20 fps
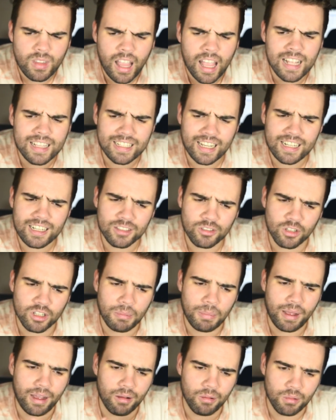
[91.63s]
and kind of talk
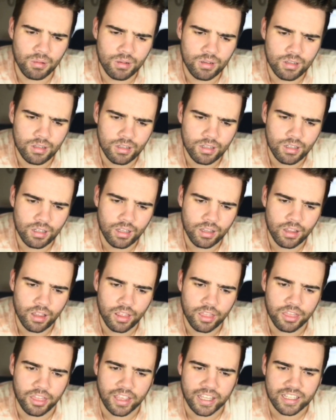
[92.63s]
about
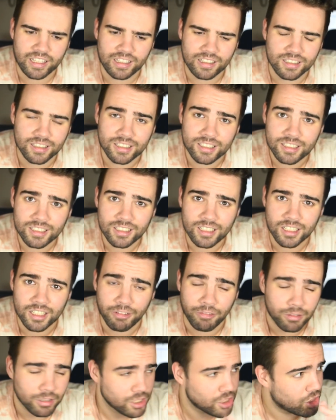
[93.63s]
things, you
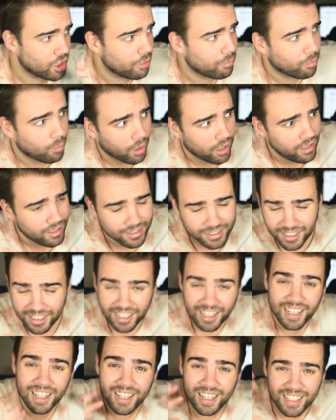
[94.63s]
know, shut up world,
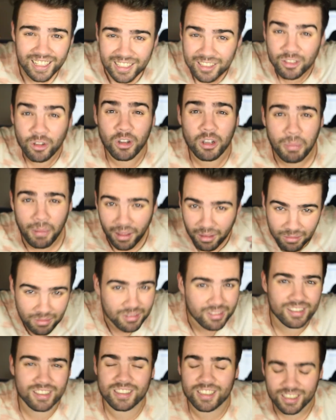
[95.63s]
talk about
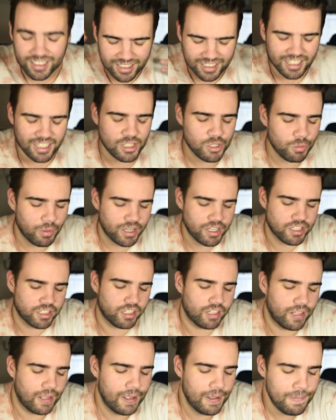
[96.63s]
the situation.
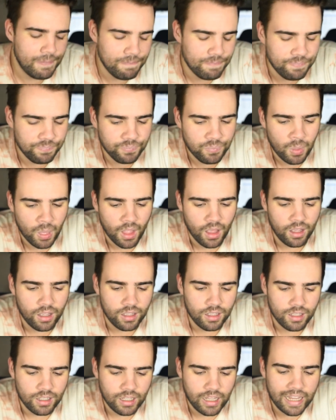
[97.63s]

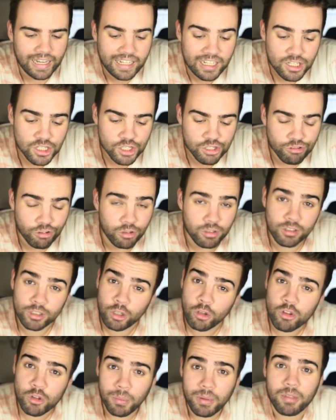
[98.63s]
It is true,
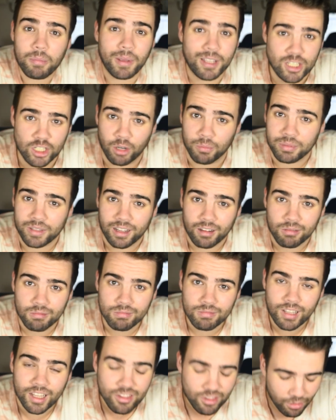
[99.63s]
YouTube is my job now.
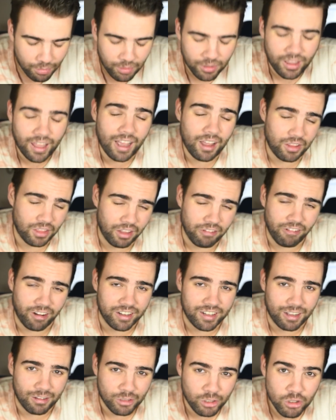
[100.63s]
Let's just put that out there right
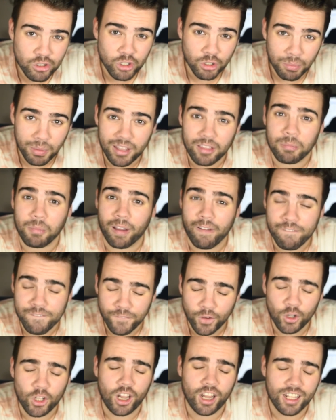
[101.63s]
now. YouTube is my
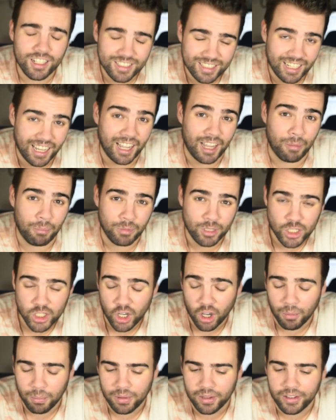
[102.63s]
full-time
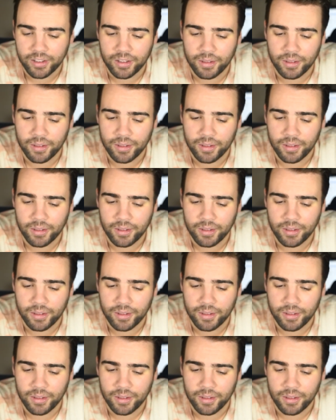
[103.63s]
job.